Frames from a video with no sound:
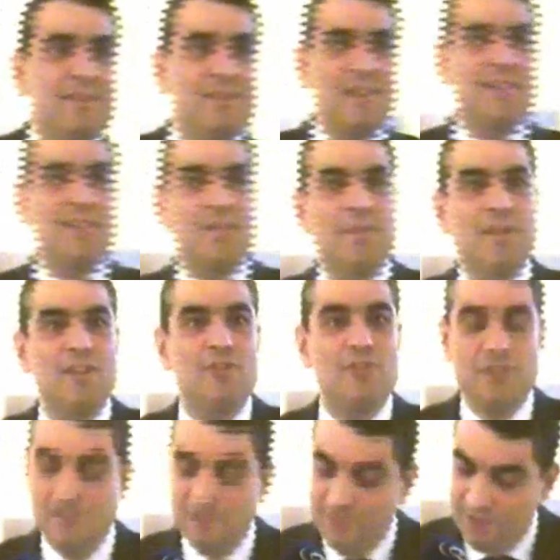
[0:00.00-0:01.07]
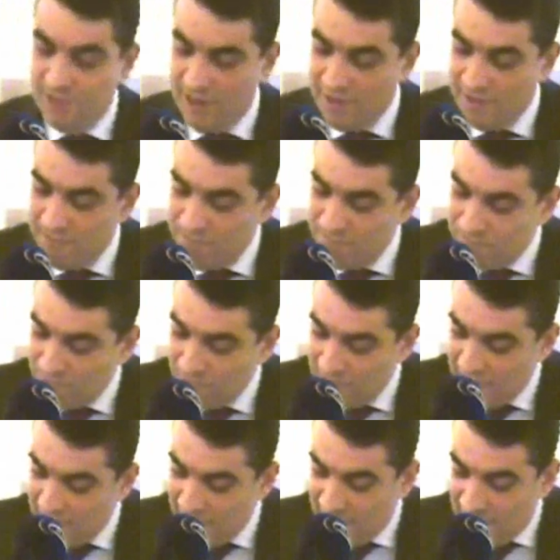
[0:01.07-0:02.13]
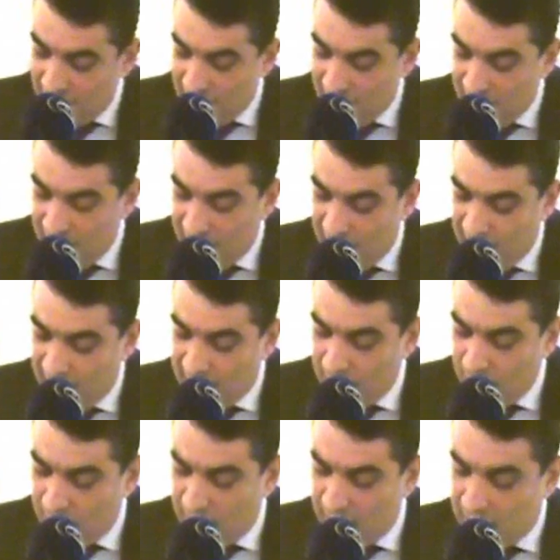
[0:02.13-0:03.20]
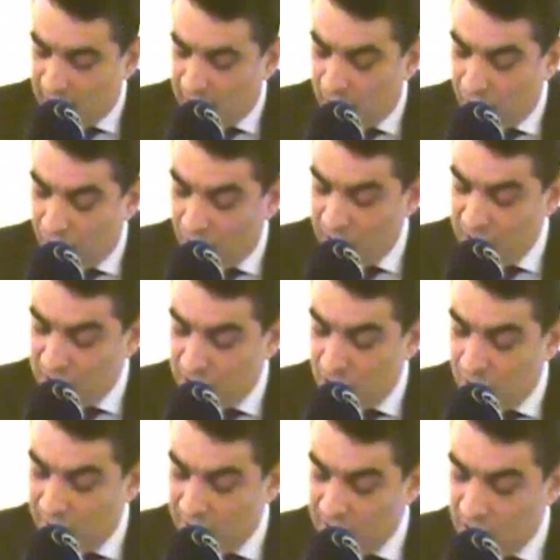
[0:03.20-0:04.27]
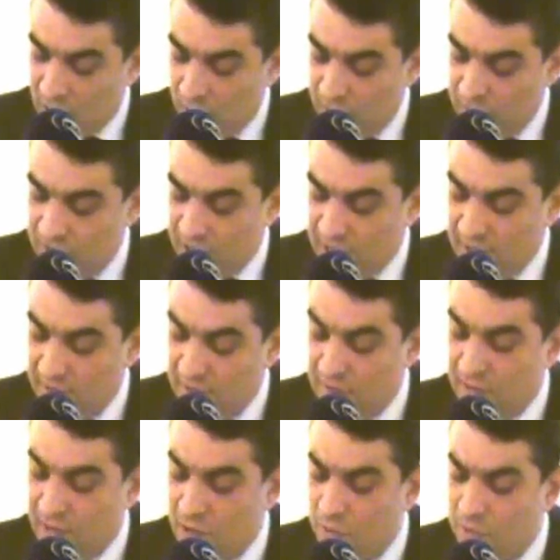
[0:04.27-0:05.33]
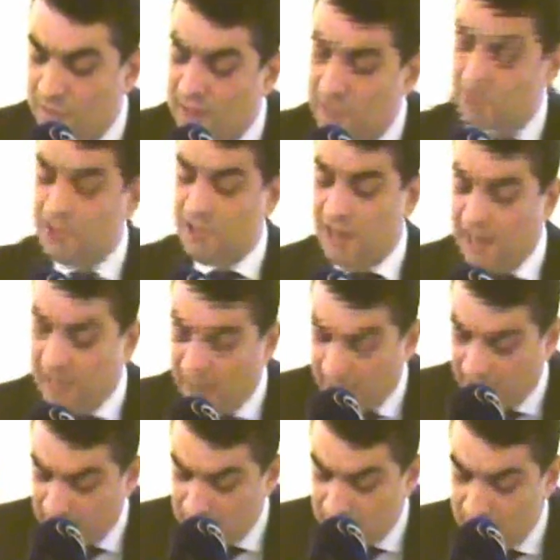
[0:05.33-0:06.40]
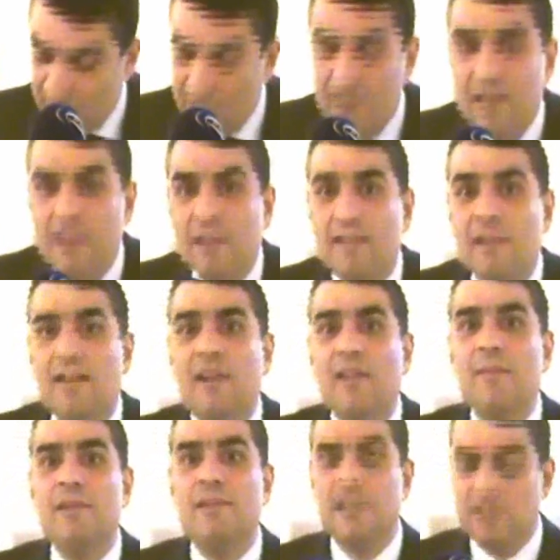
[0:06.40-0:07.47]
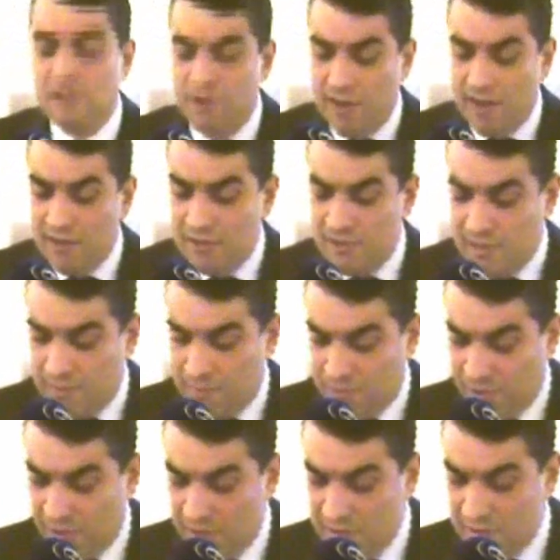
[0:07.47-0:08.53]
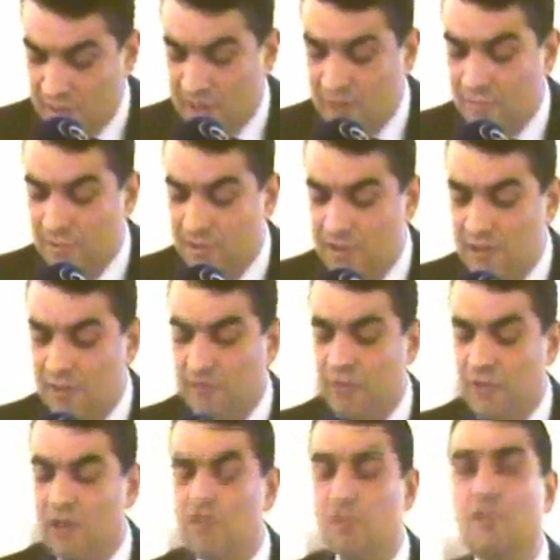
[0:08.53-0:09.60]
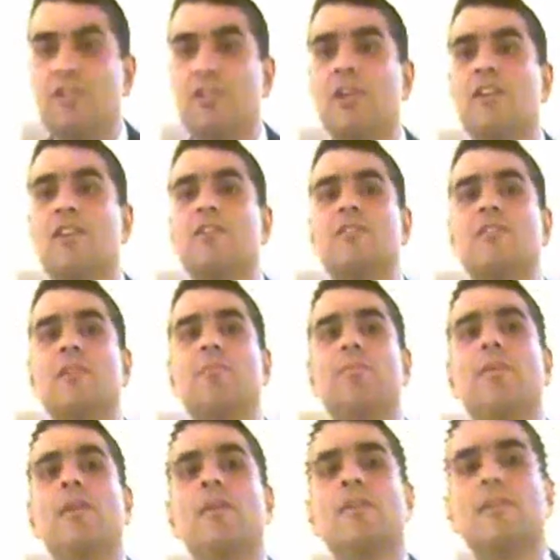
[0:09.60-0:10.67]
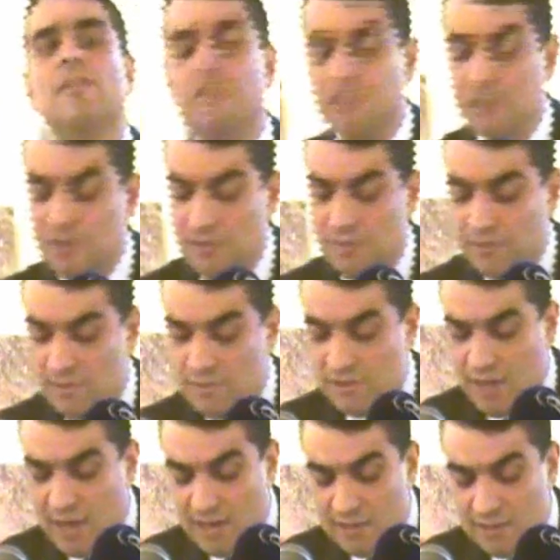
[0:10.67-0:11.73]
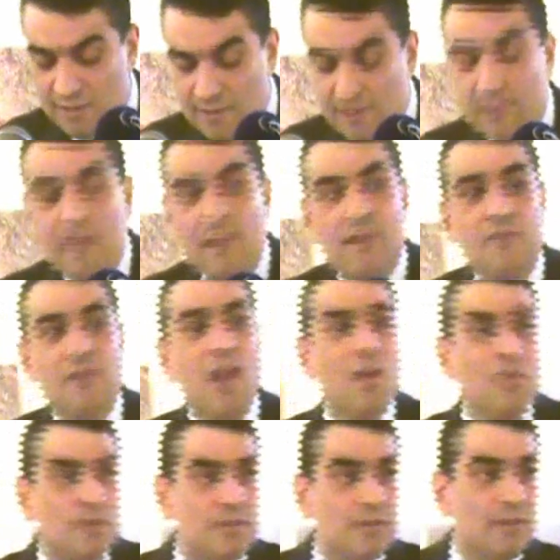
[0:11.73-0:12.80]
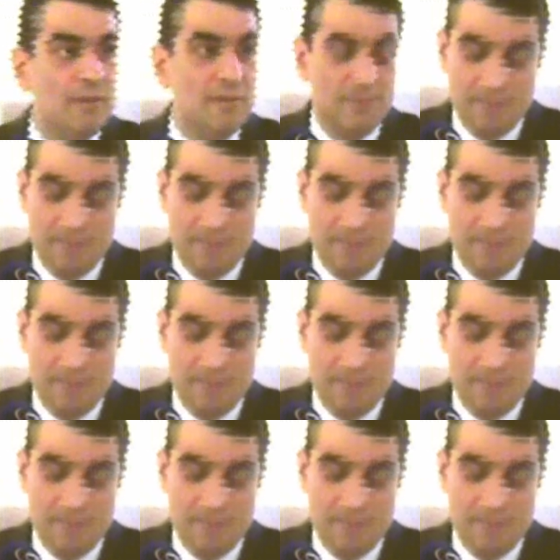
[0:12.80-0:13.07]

said something he shouldn't have said. He quickly clarified his comments, however, stating that there would be ceilings that limited Greek Cypriot settlement in a future Turkish Cypriot constituent state. Note,